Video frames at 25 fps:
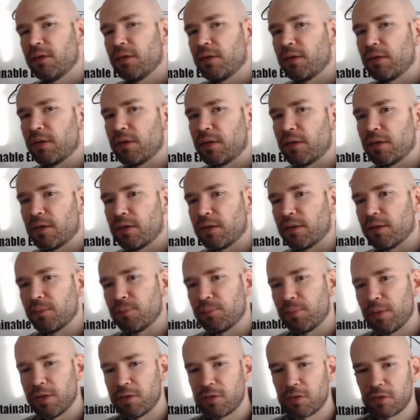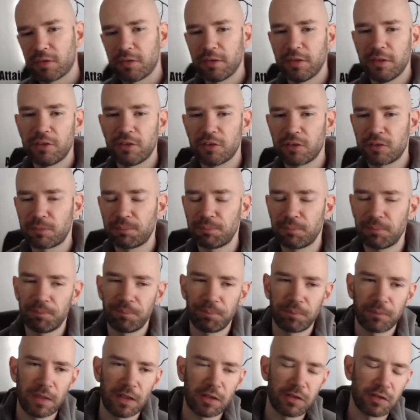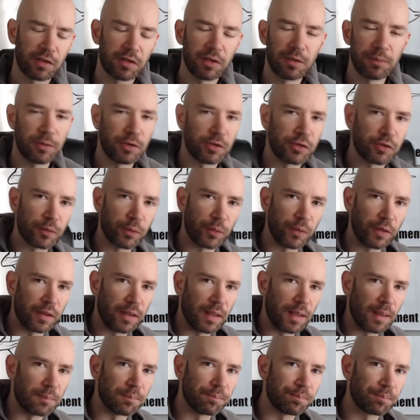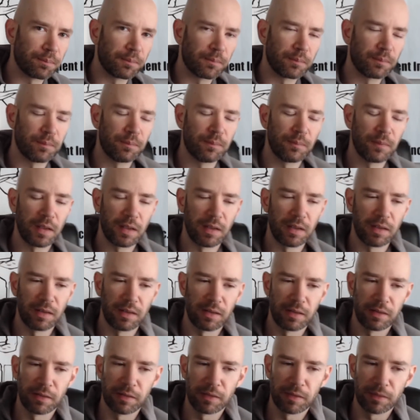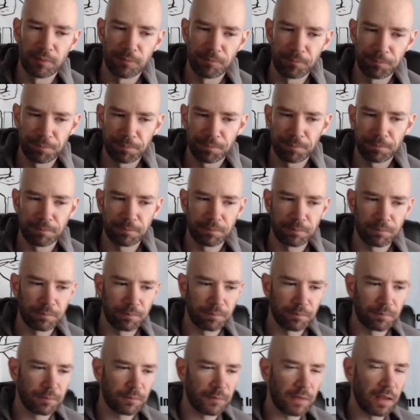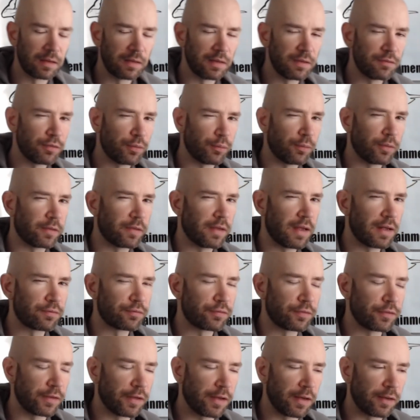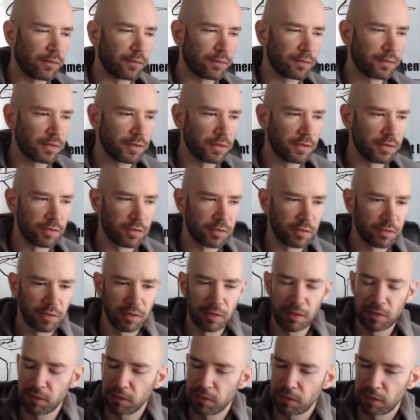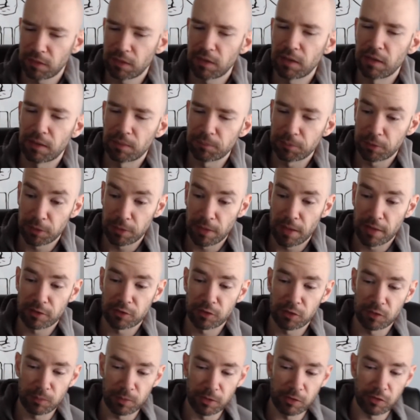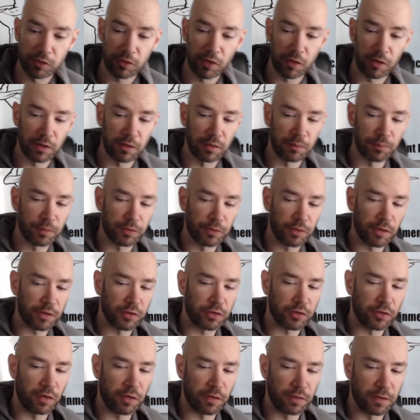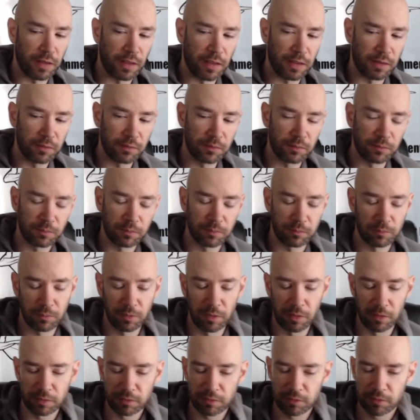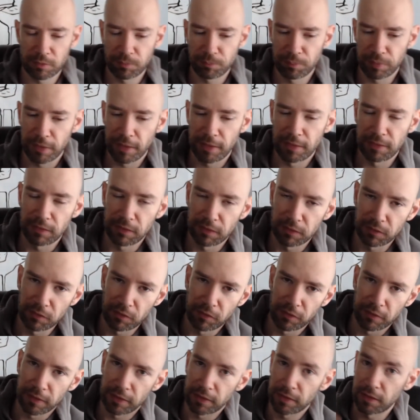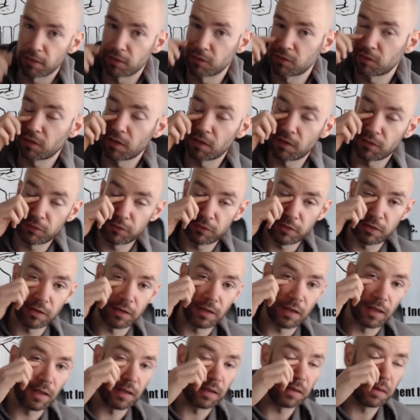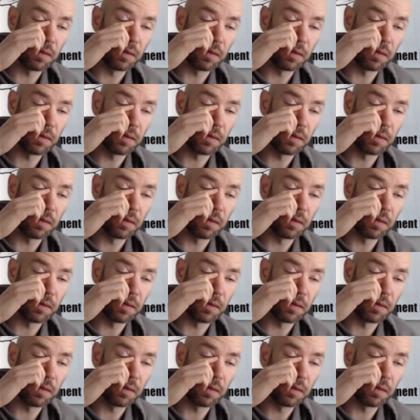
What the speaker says: That basically it's going to be a story game. I'll leave it with that for now, because I'm going to actually be starting production on that, well, planning and all that kind of stuff today.